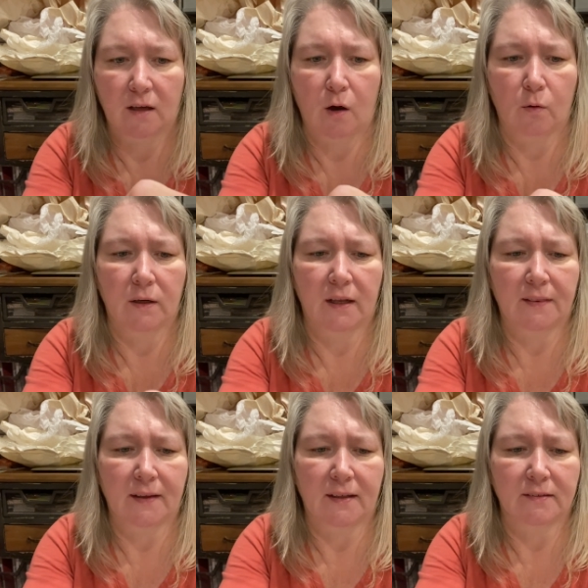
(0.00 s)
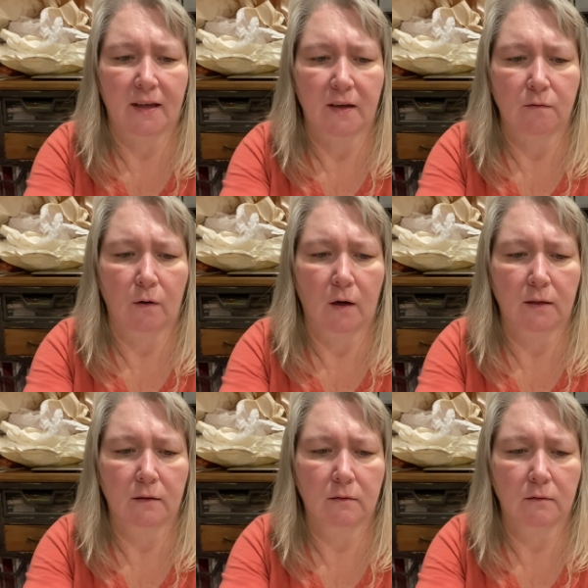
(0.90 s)
Oh, and I think he's Avon.
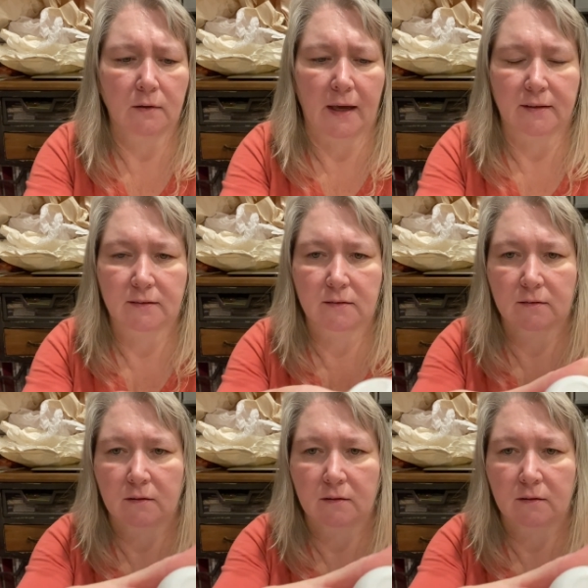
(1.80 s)
Yes.